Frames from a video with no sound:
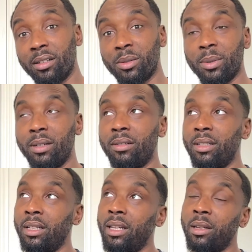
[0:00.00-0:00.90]
as well,
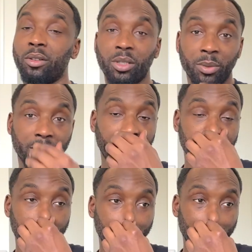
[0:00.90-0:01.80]
because it was getting
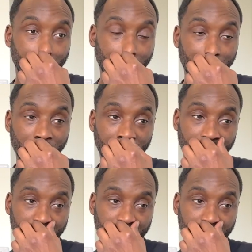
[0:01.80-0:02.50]
dark at that point.